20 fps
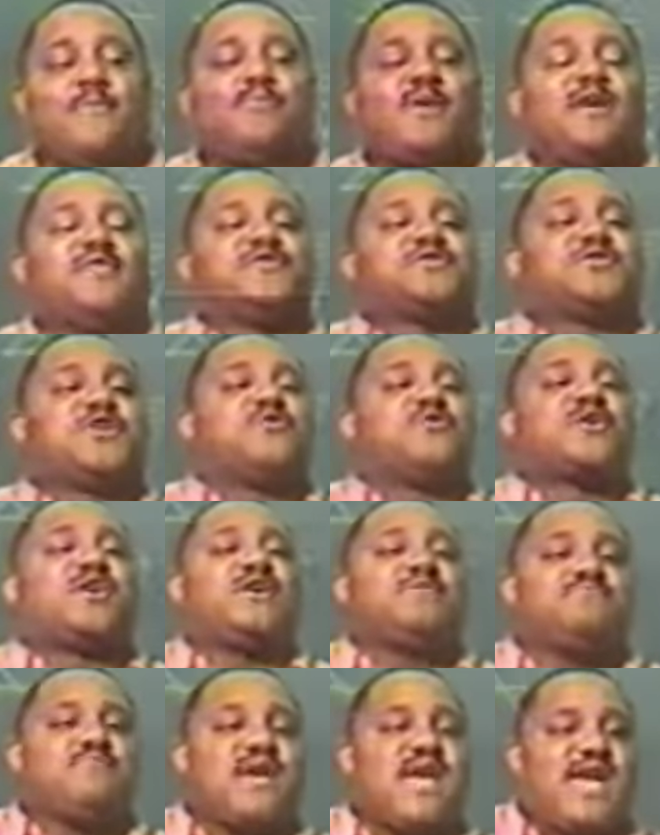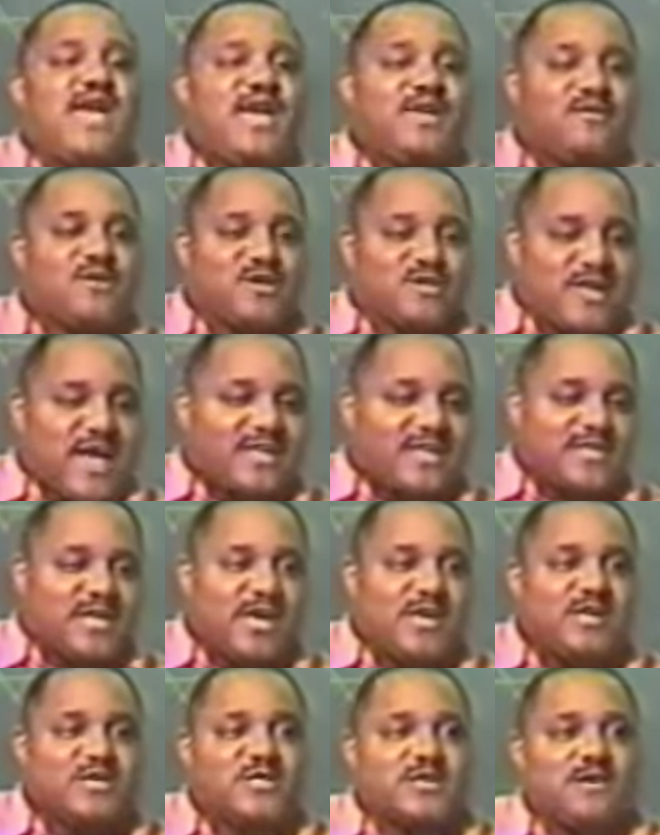now, brothers don't get mad because I'll
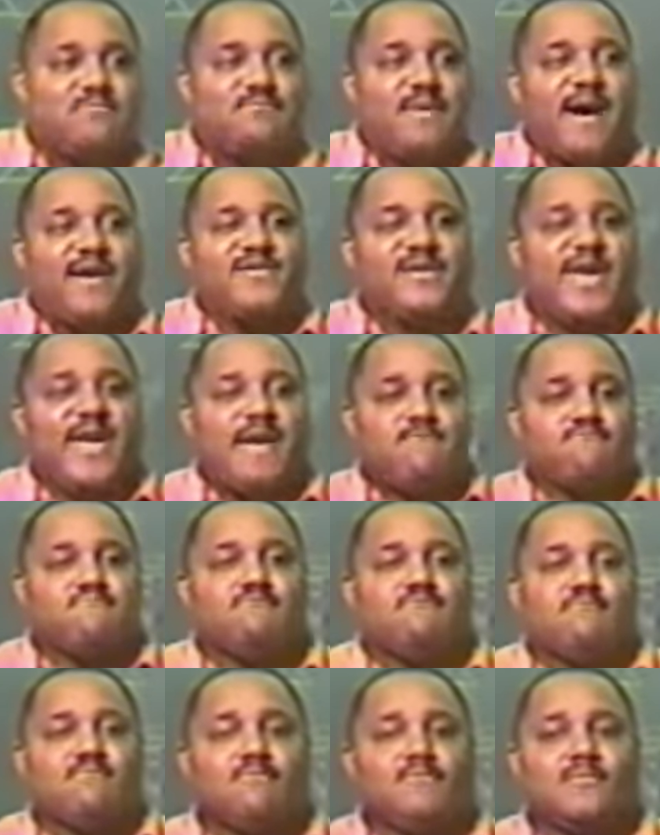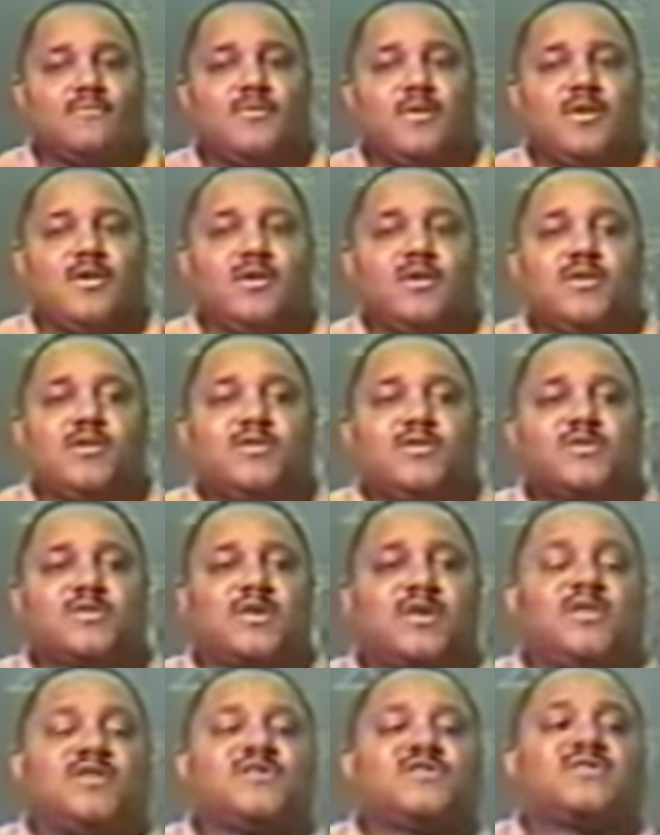tell you something about that.
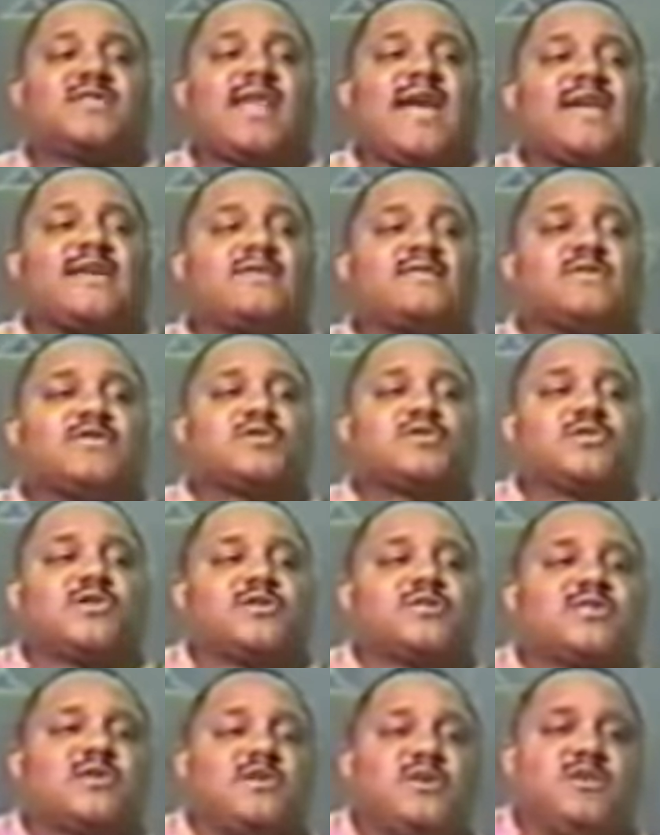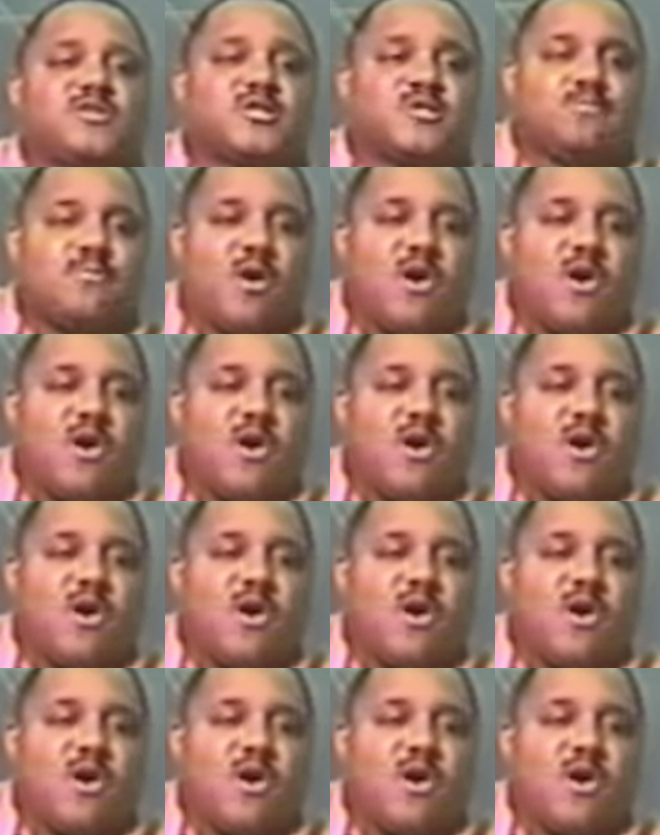See, this, like, the sister is